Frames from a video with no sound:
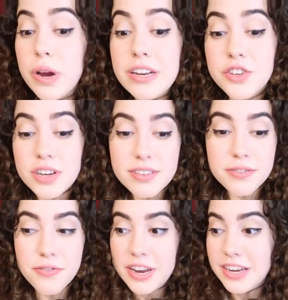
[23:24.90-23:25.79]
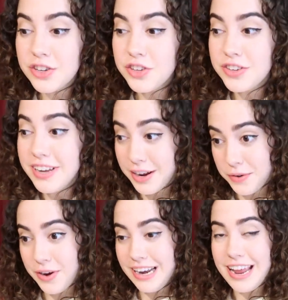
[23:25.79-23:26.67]
We just finished
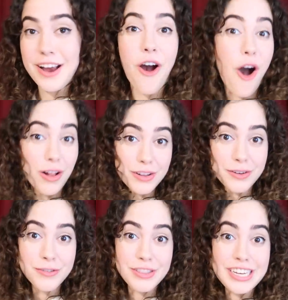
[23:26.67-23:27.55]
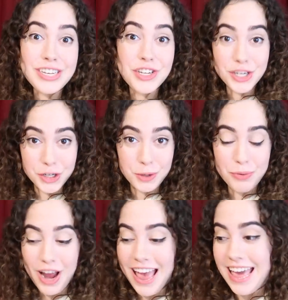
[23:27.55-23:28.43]
decorating all of the
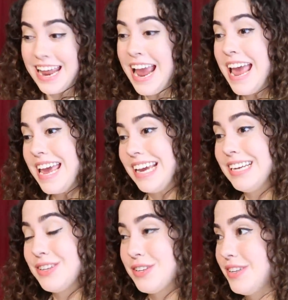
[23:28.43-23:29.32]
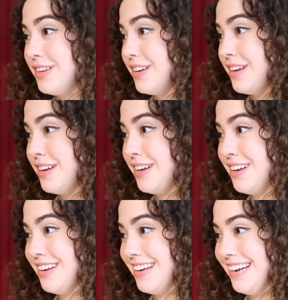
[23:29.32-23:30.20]
gingerbread. Oh, it please don't show the
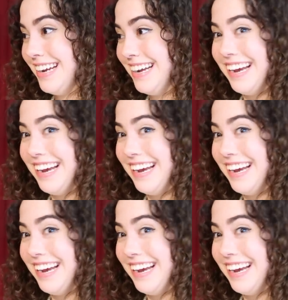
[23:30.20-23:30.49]
mess.